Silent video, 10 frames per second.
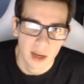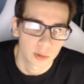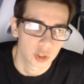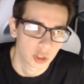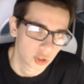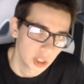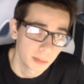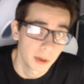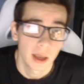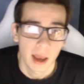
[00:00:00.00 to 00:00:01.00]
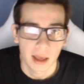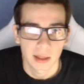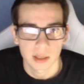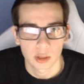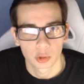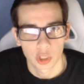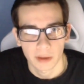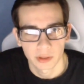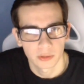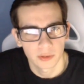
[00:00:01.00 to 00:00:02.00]
which are cheap and easy to drive.
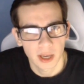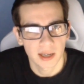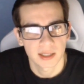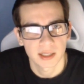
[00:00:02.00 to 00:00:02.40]
And if you guys